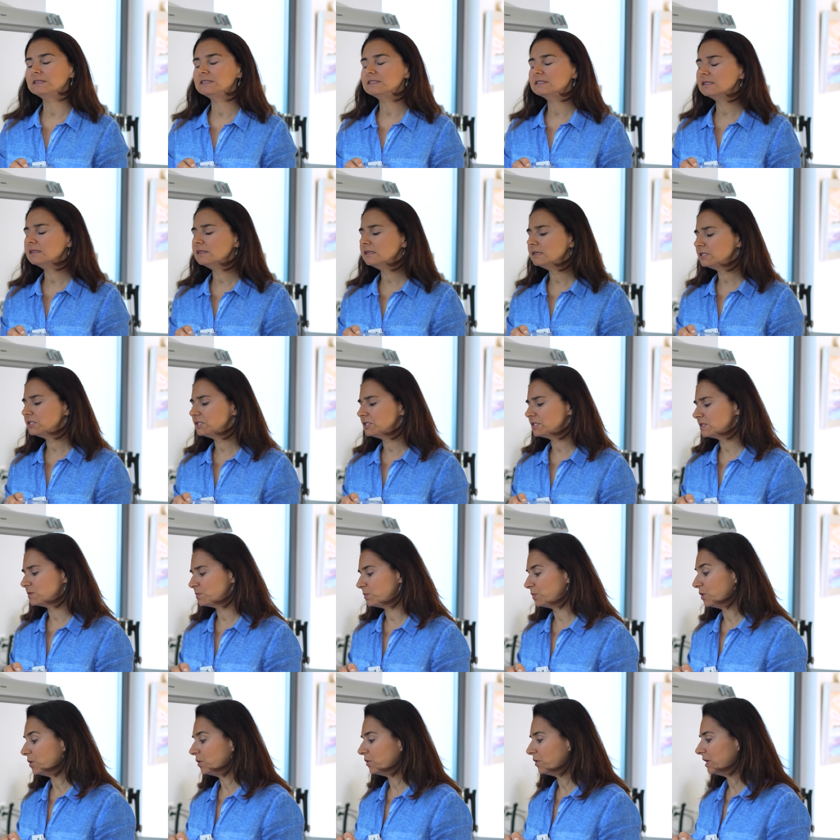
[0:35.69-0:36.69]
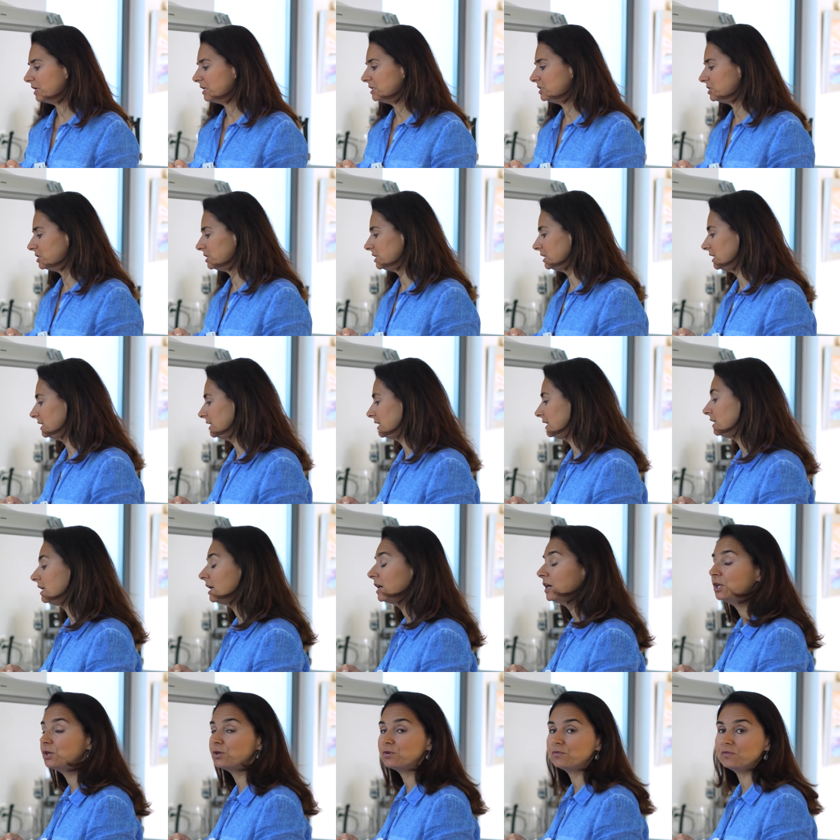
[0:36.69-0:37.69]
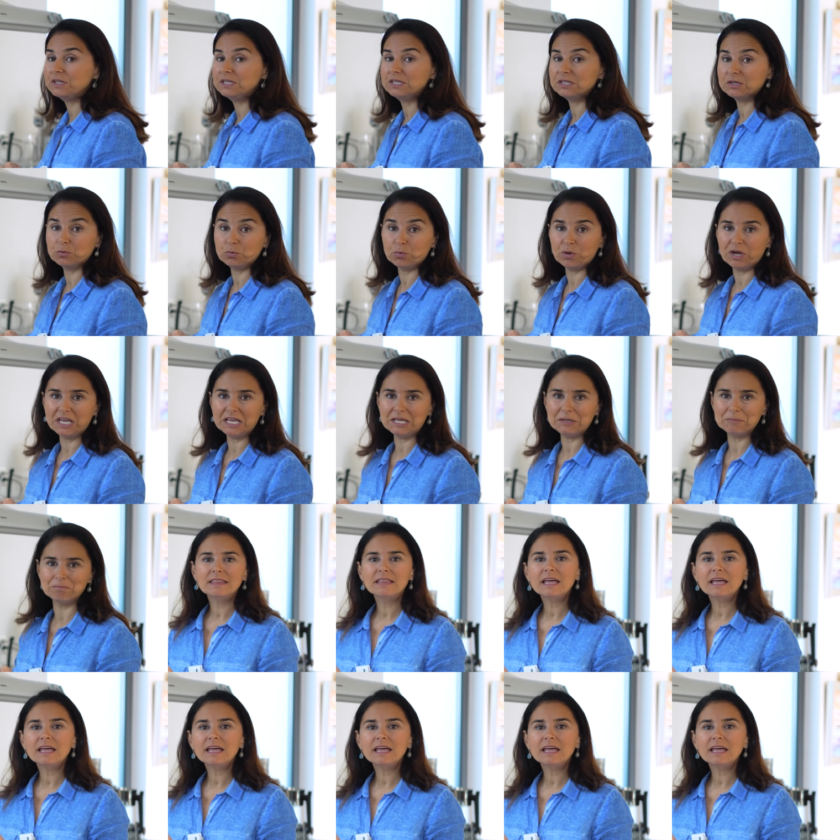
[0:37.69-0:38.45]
delicious porridge in an Ayurvedic way.